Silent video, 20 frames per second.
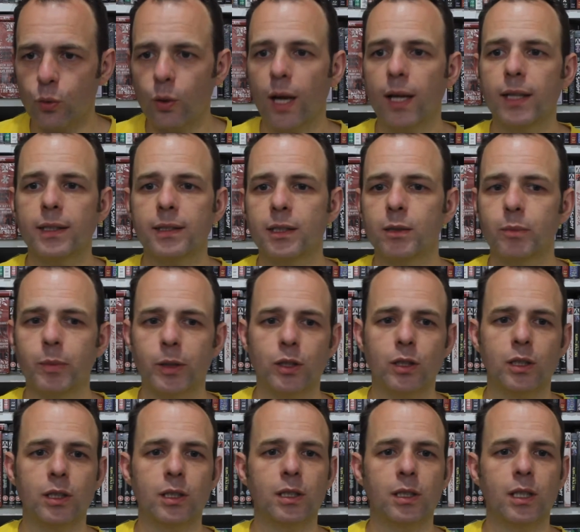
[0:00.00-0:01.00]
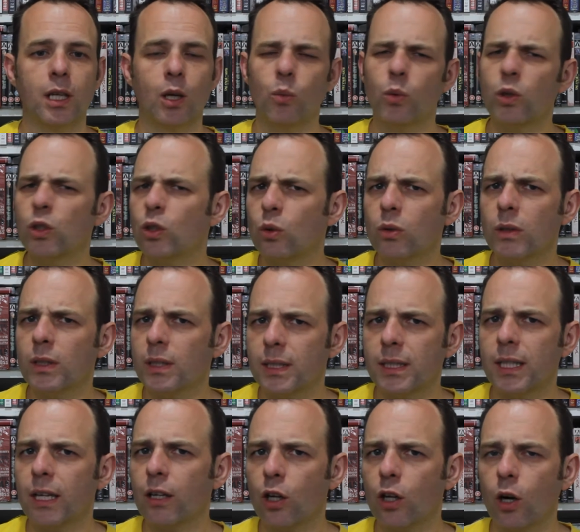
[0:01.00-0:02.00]
his speeches, which you only
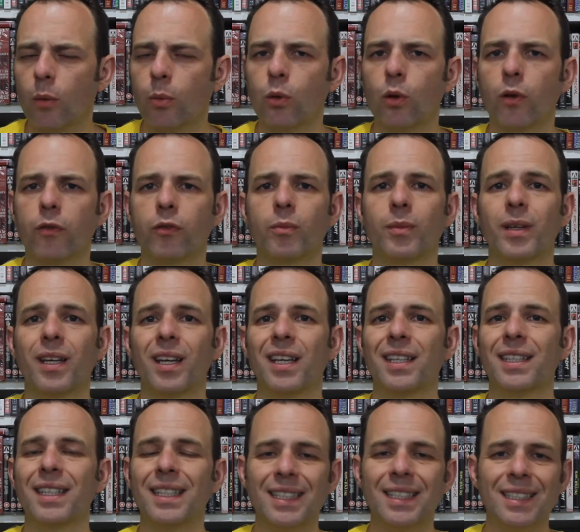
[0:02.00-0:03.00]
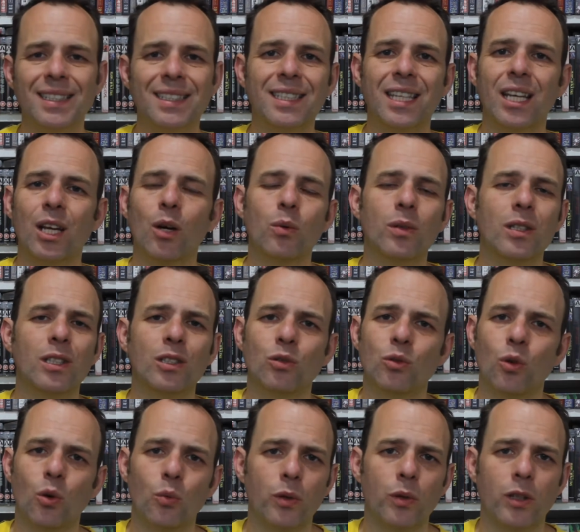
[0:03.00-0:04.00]
see a couple of them, you can tell that he's
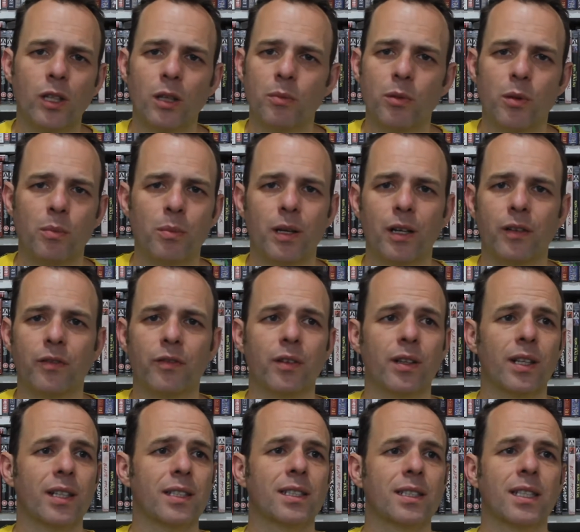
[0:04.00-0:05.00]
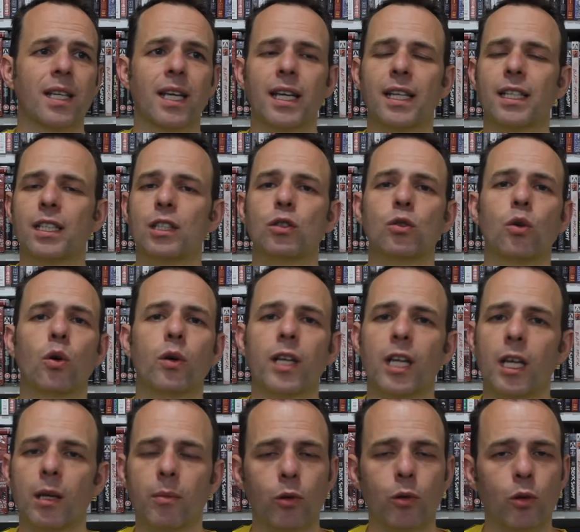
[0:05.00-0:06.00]
not really prepared for this. He's not
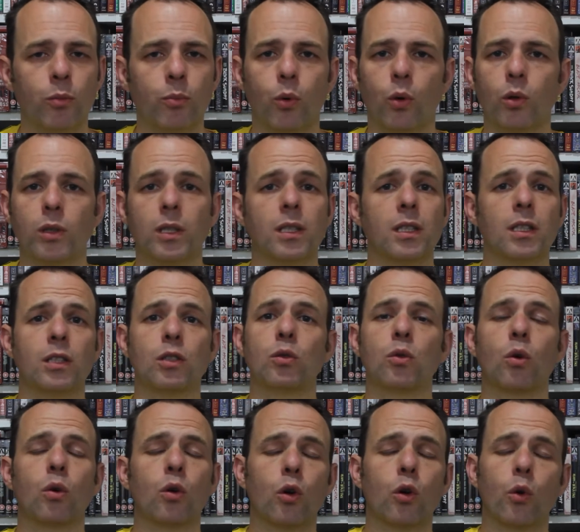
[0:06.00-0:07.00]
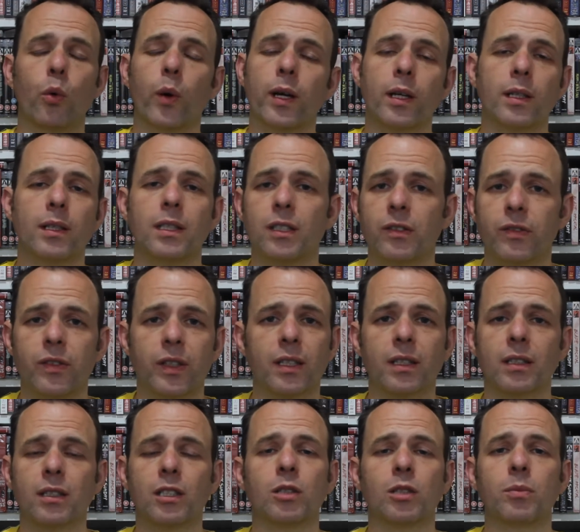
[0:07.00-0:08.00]
able-bodied, he's not quick on his feet
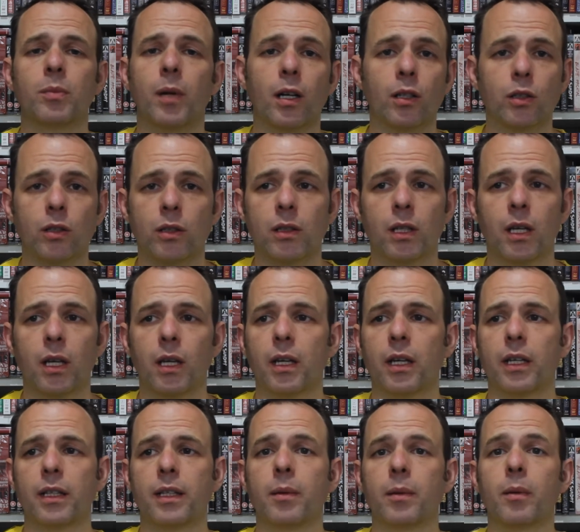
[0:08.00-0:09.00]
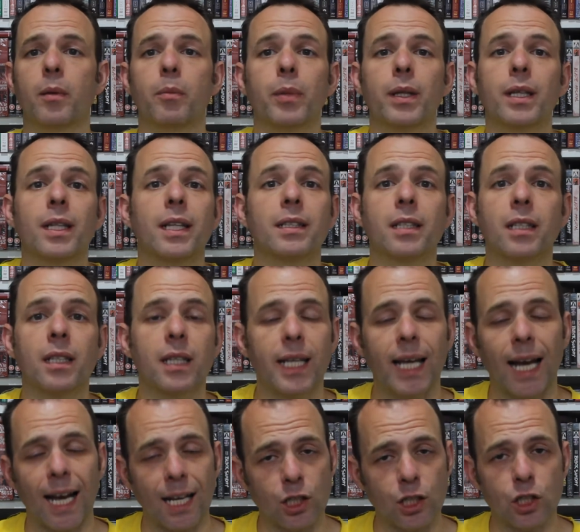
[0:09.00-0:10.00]
and as smart and politically
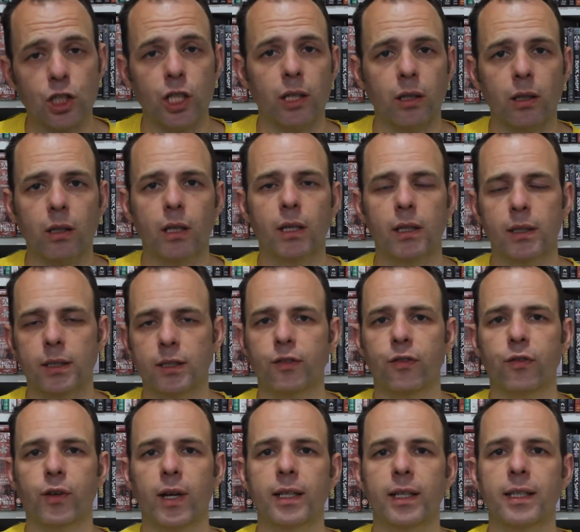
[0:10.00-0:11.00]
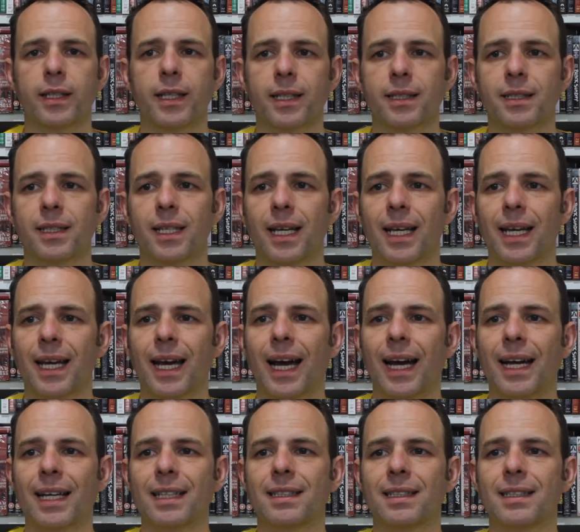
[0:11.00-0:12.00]
agile as Frank is.
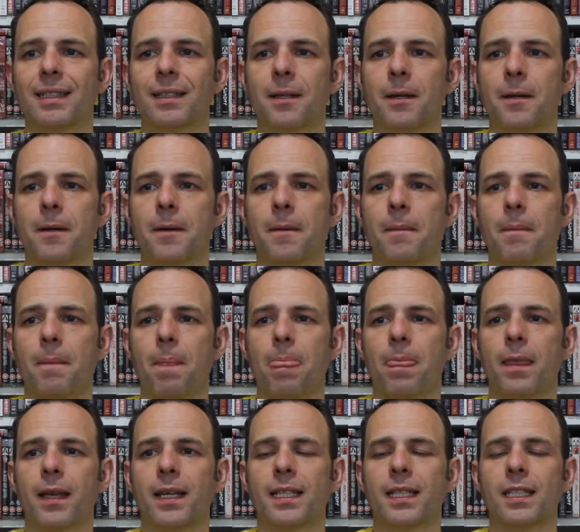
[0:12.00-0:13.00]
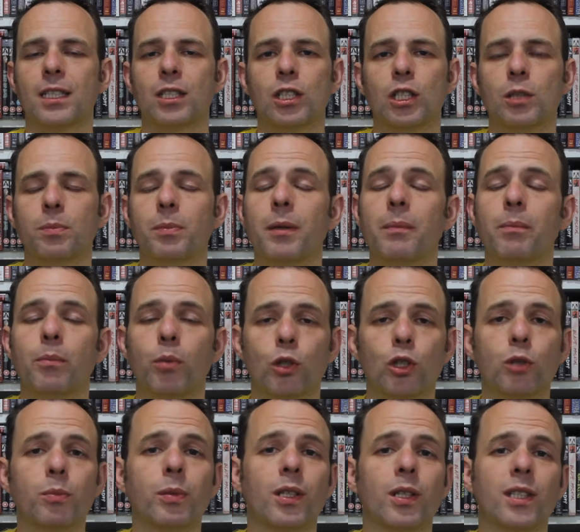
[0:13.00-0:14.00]
And he's just being
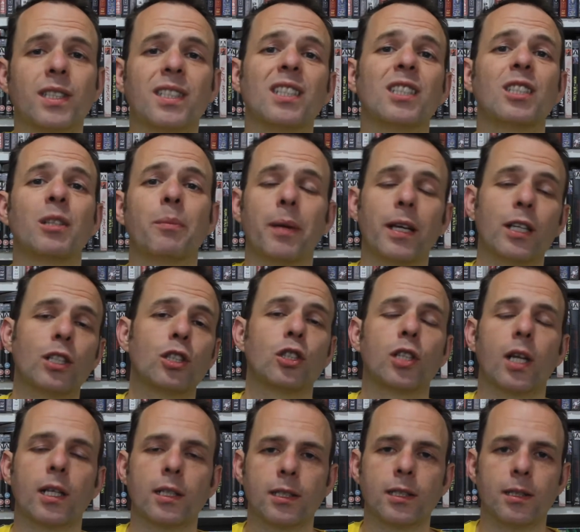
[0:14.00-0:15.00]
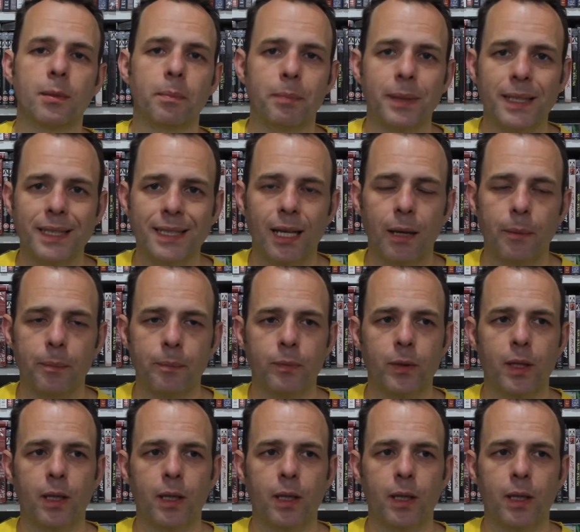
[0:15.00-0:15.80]
pushed because he has the best chance to beat him.